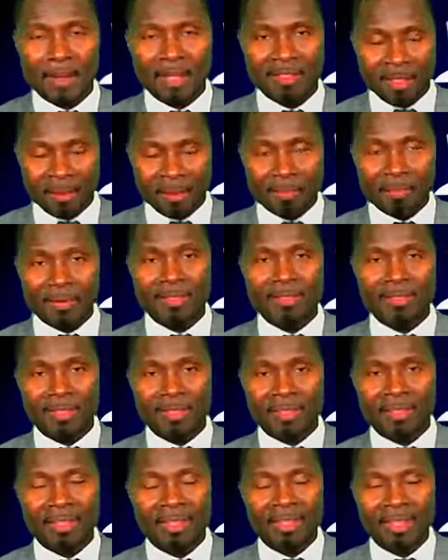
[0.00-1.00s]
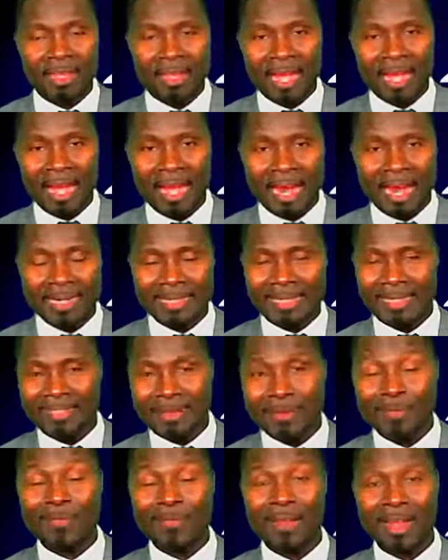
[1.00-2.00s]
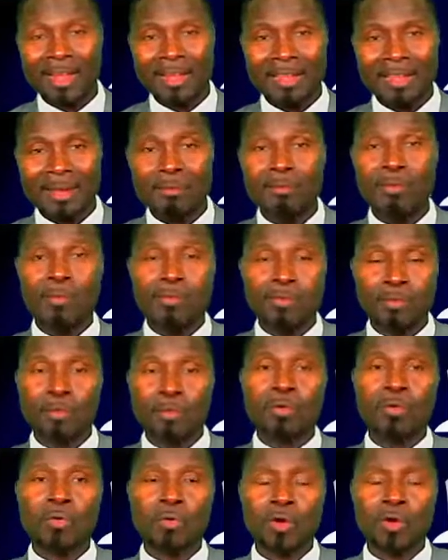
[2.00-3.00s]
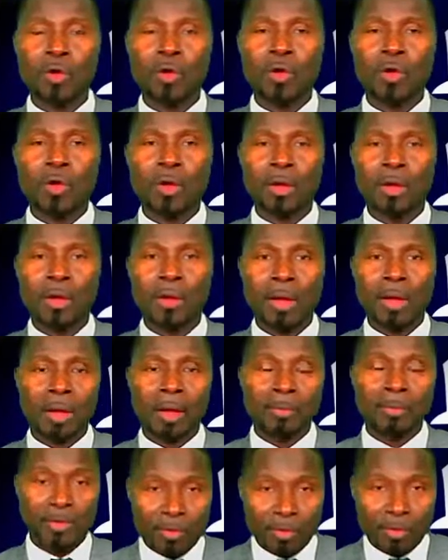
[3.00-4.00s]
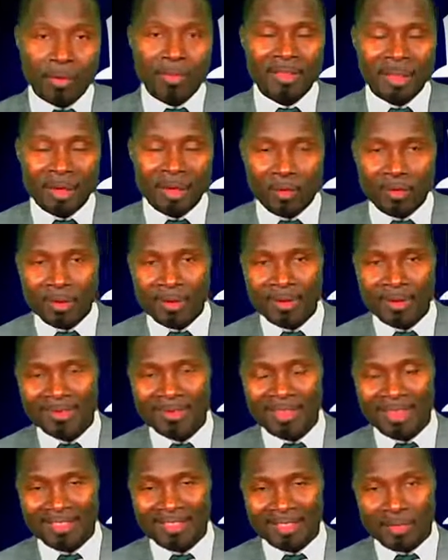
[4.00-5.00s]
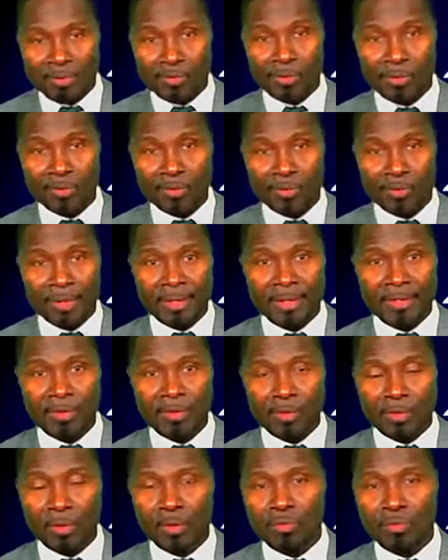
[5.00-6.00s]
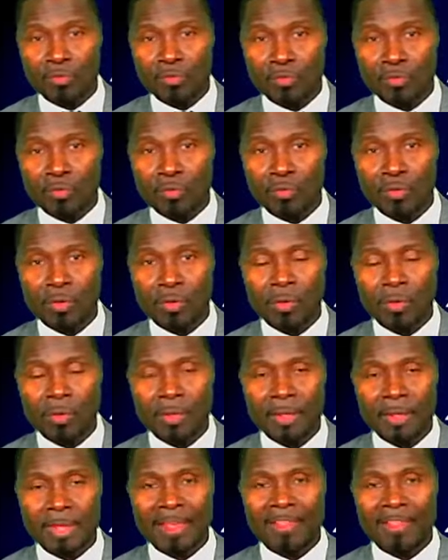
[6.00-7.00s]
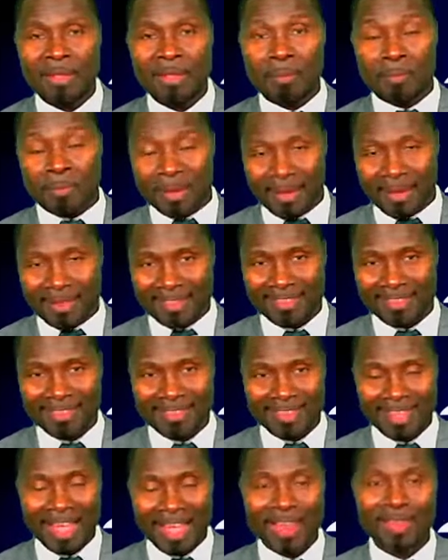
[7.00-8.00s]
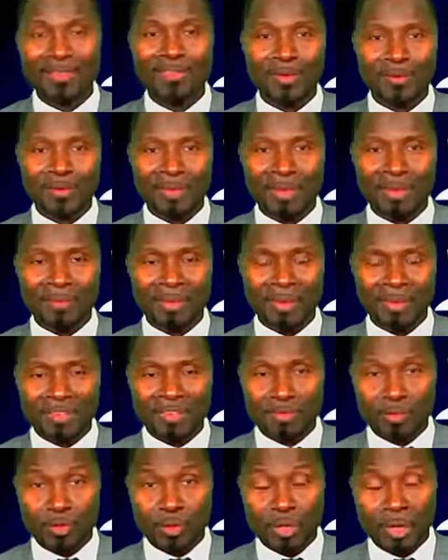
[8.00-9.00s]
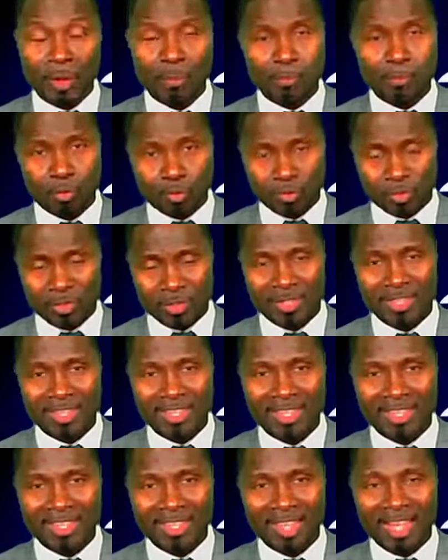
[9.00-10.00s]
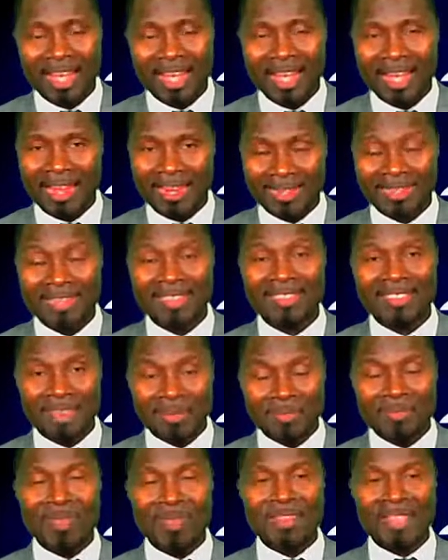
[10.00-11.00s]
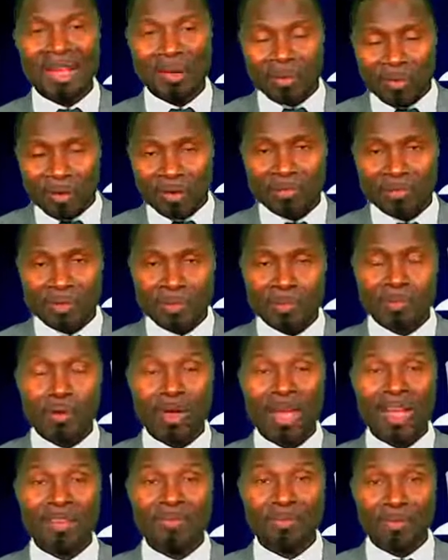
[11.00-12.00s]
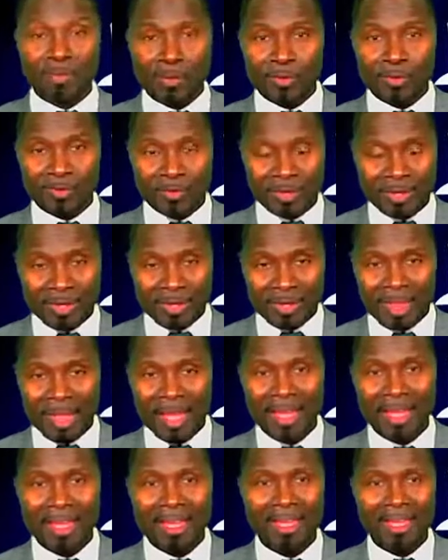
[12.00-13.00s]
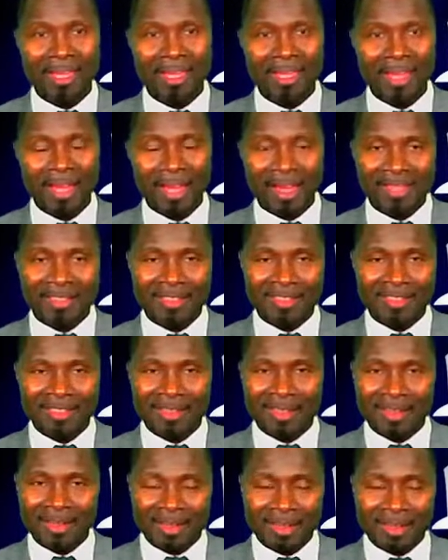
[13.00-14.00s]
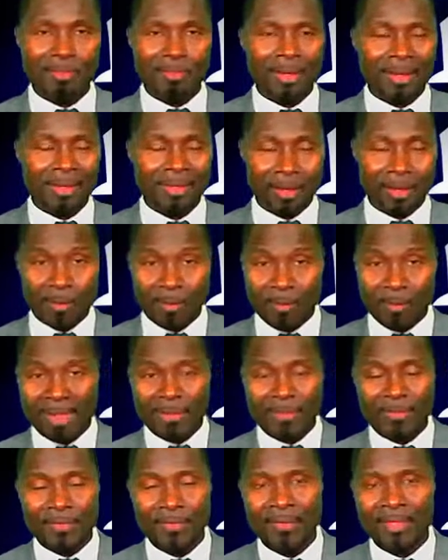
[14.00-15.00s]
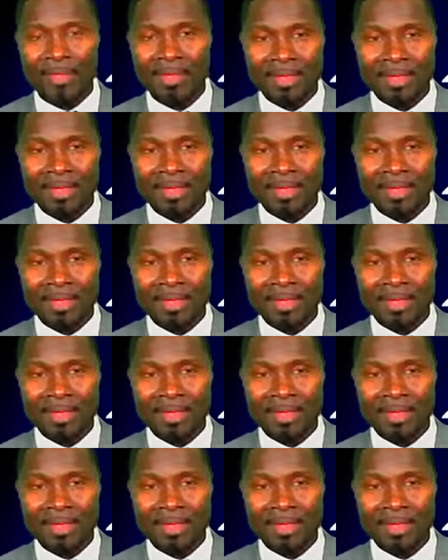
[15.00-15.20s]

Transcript: separation. It is the fact that people, because they are going their separate ways, want to get the best out of their matrimonial pot. And this means that what people have brought together as husband and wife.